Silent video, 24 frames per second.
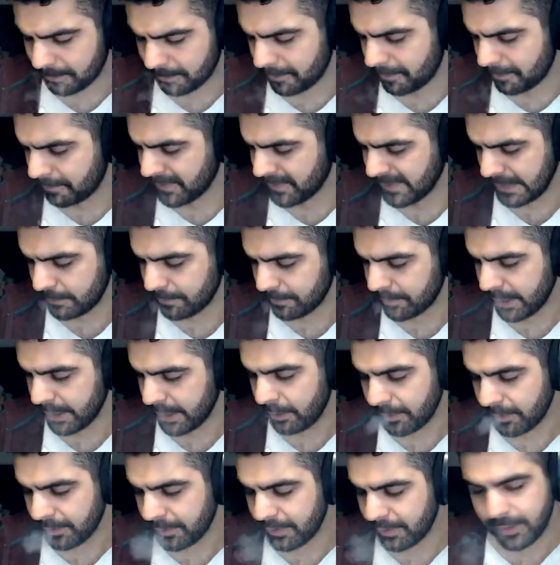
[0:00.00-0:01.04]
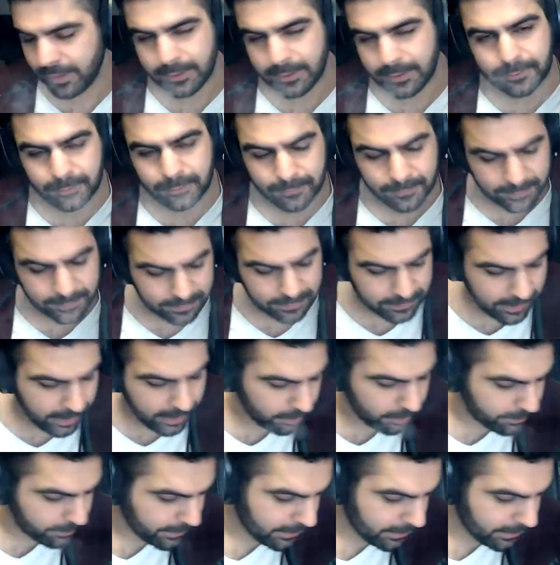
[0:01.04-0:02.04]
salmonella thing with the jalapeno